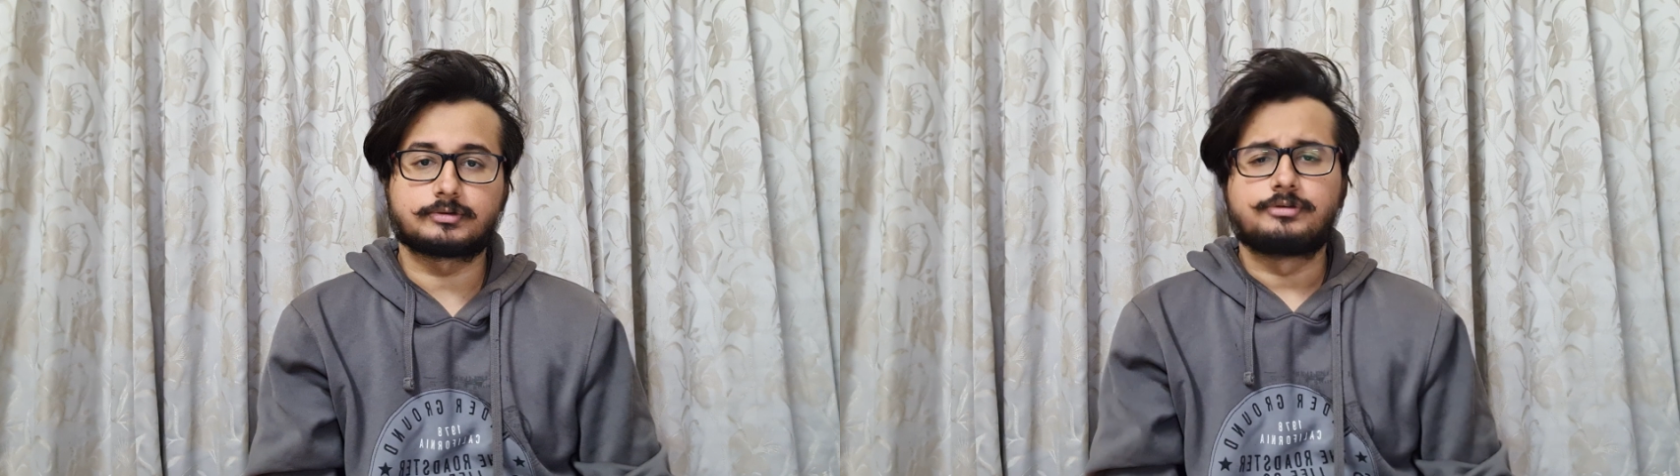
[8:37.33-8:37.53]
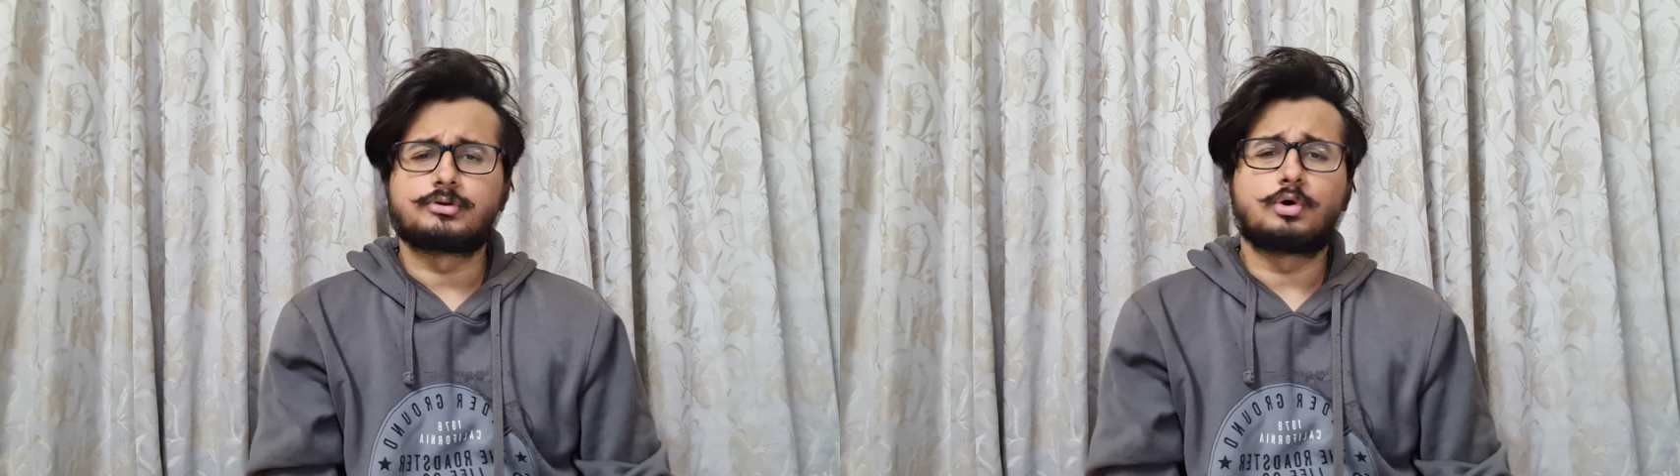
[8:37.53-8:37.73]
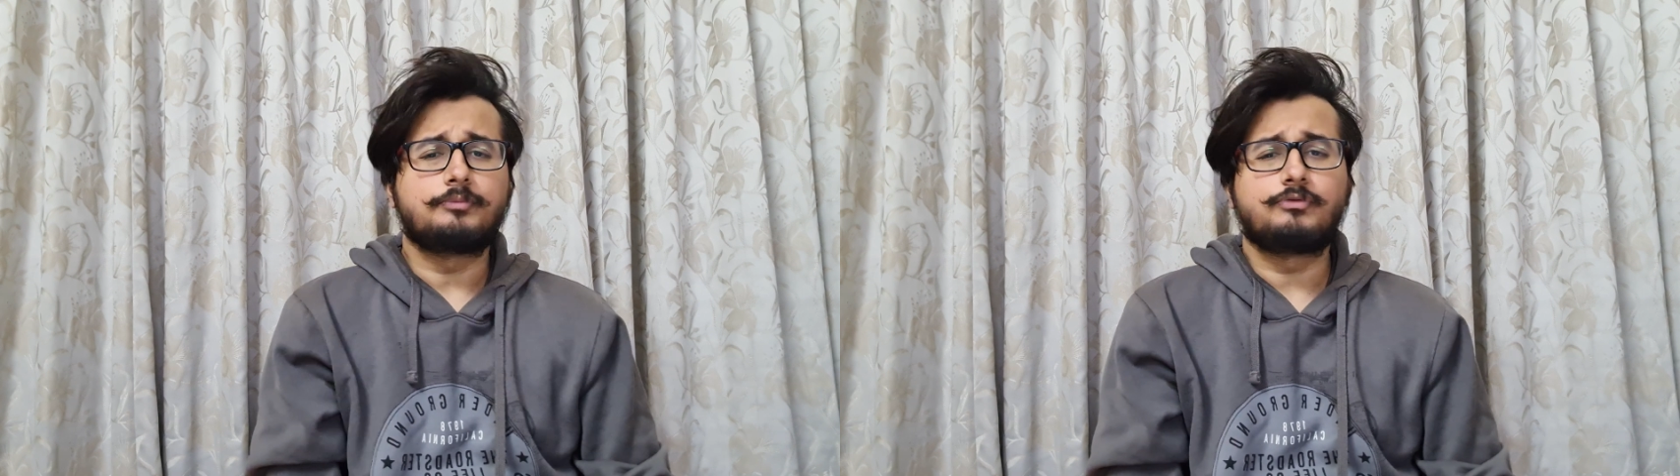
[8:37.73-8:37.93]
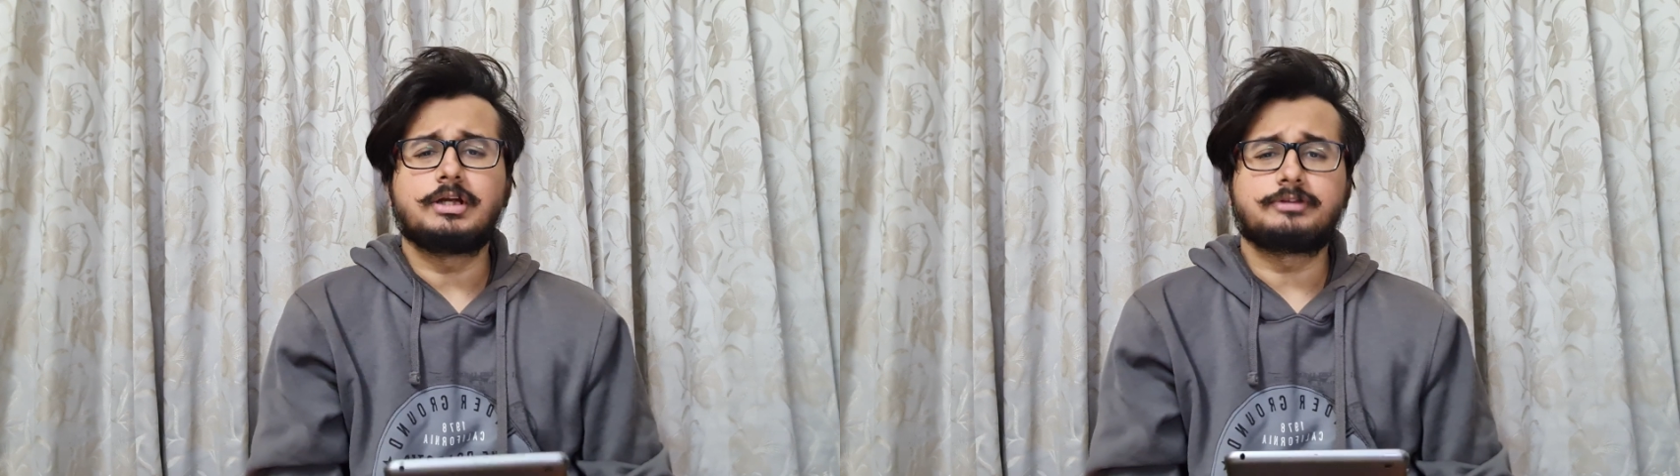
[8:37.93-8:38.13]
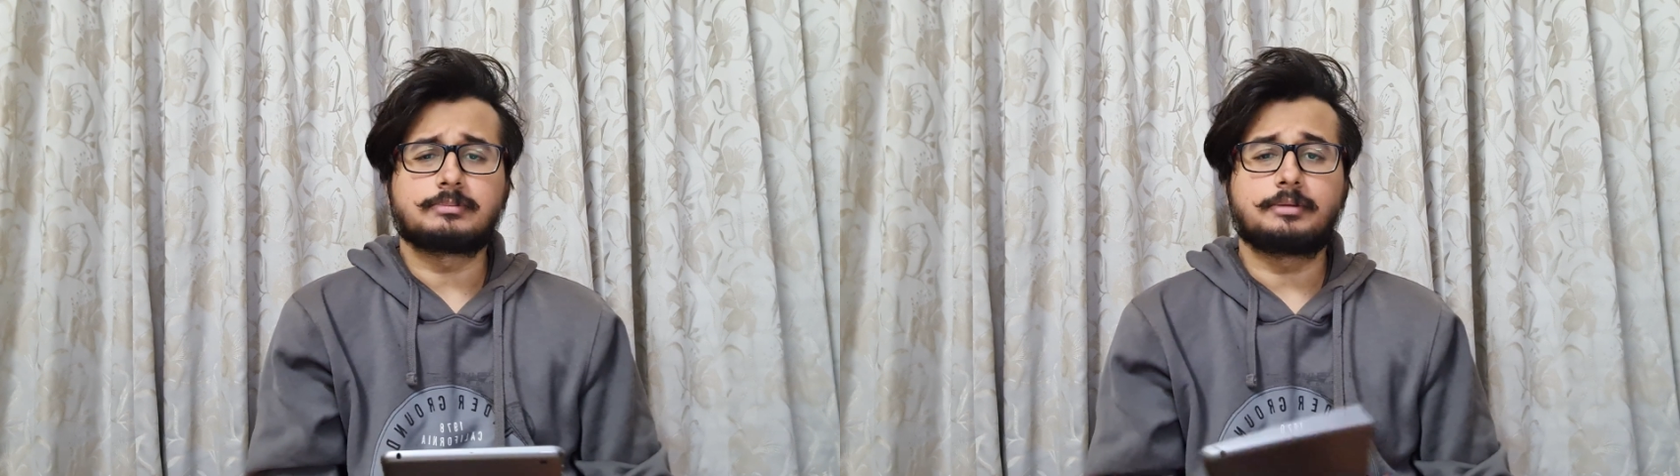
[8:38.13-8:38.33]
So
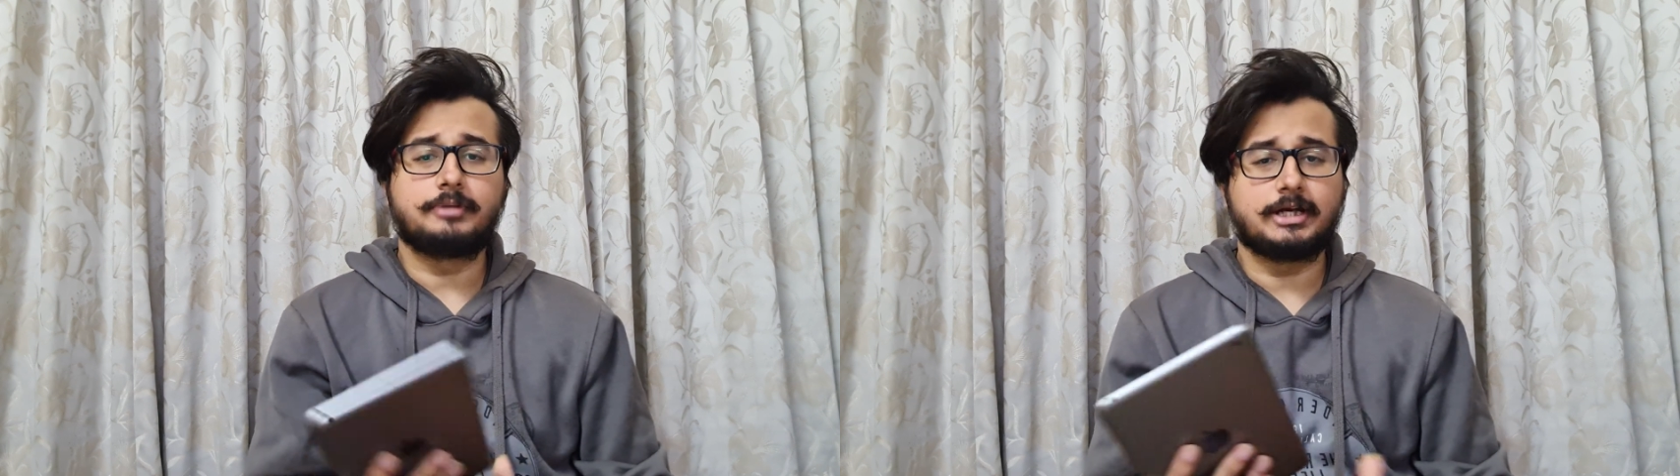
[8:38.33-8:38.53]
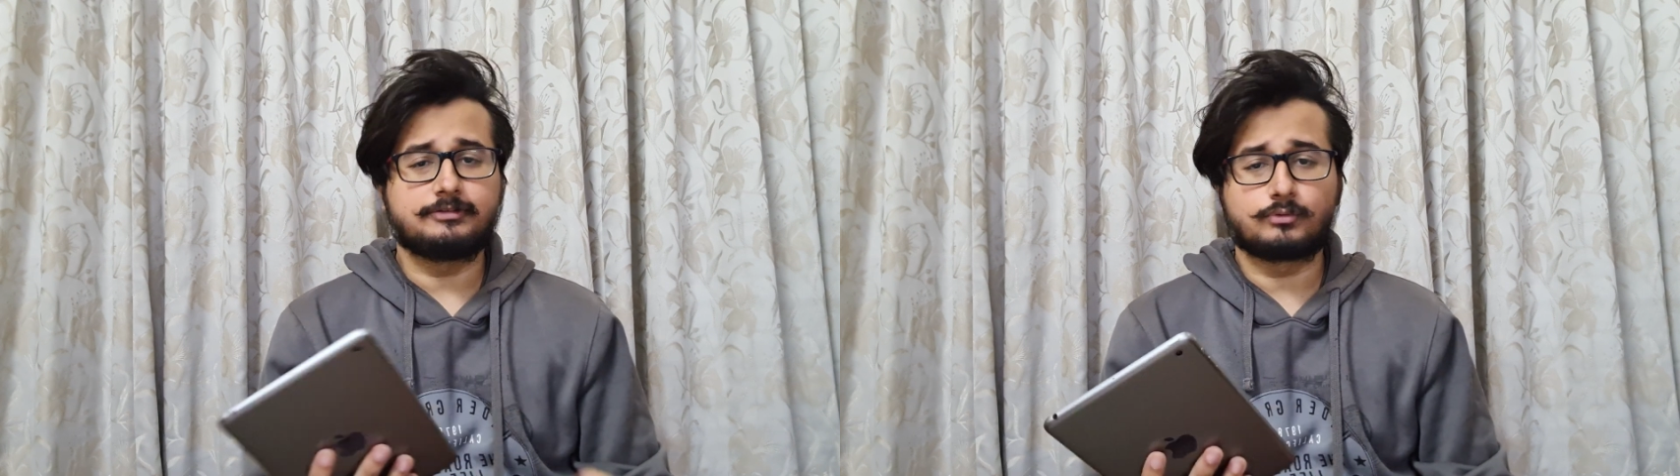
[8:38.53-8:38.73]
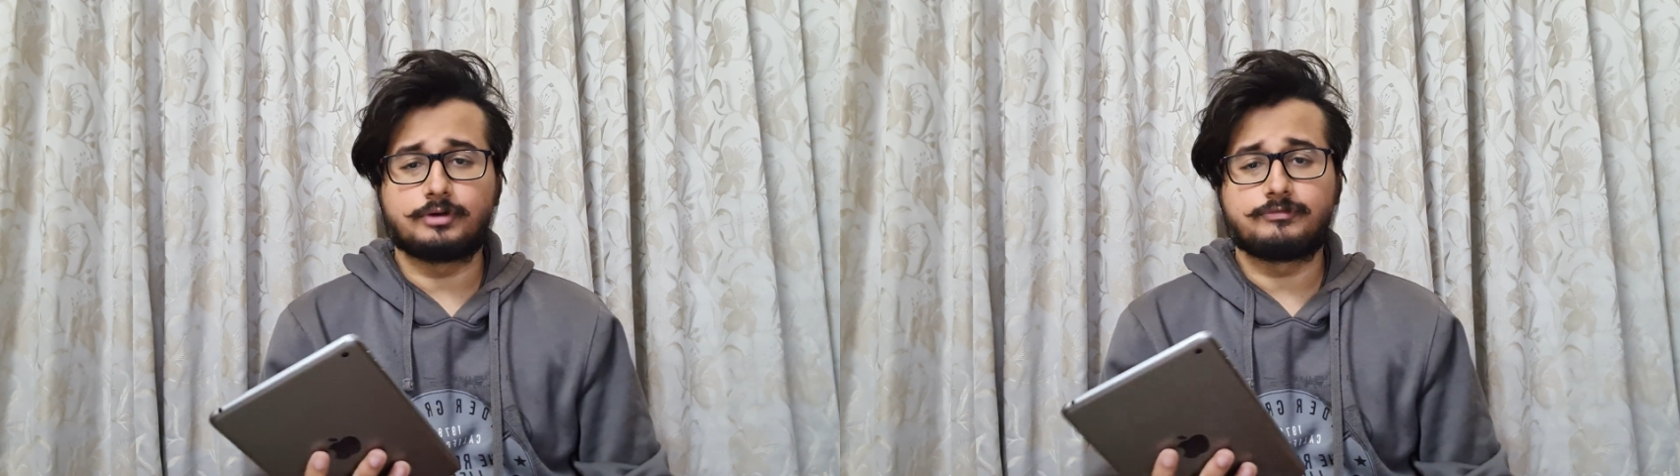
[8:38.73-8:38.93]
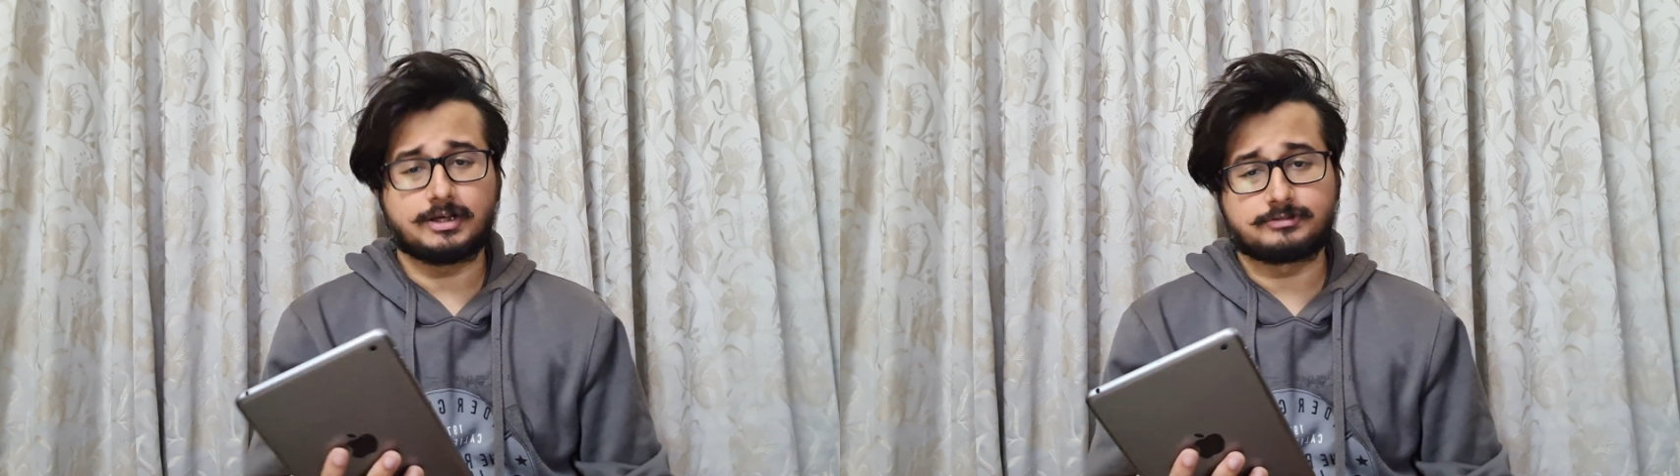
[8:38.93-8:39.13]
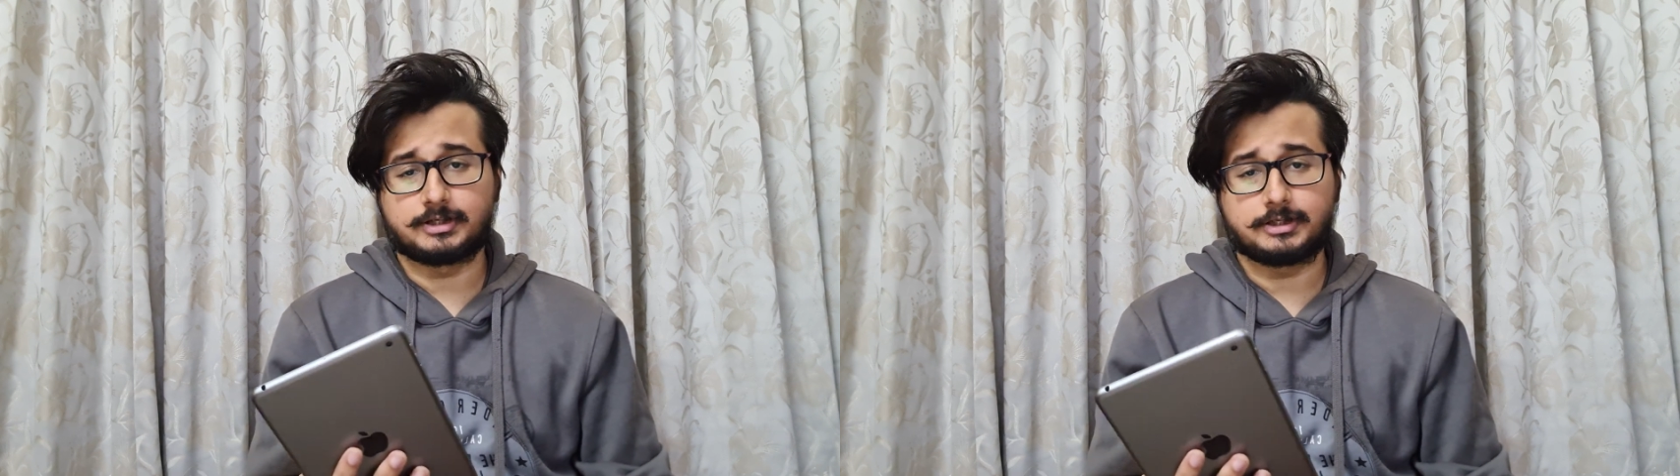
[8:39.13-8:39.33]
hopefully some updates would
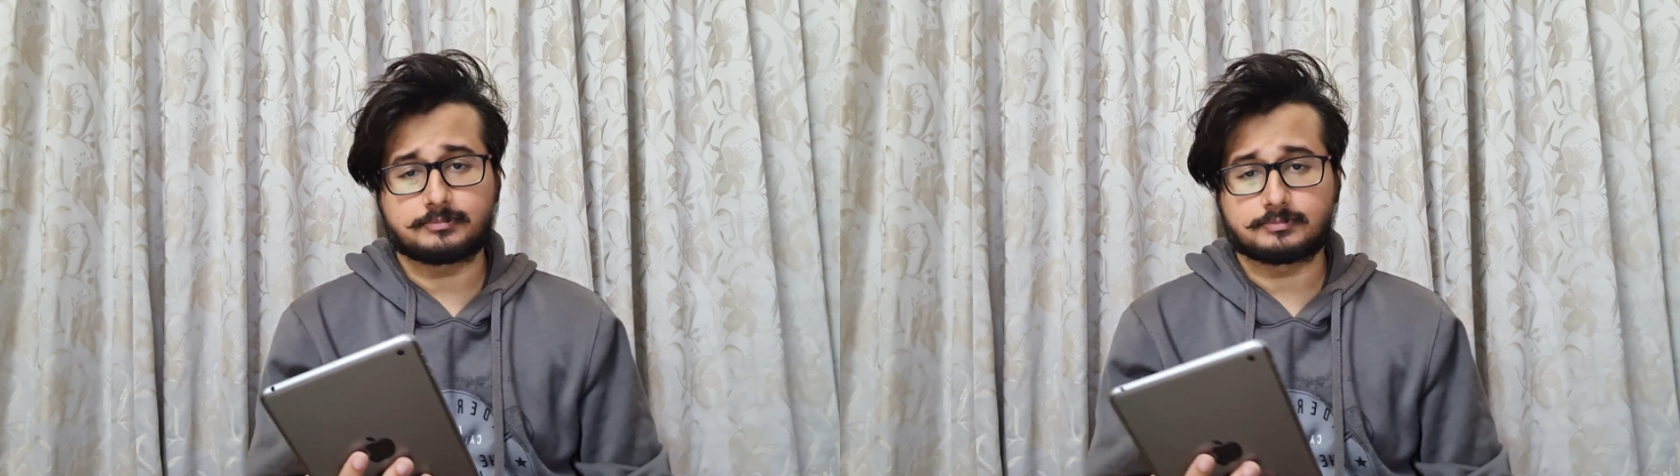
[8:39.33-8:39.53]
fix it.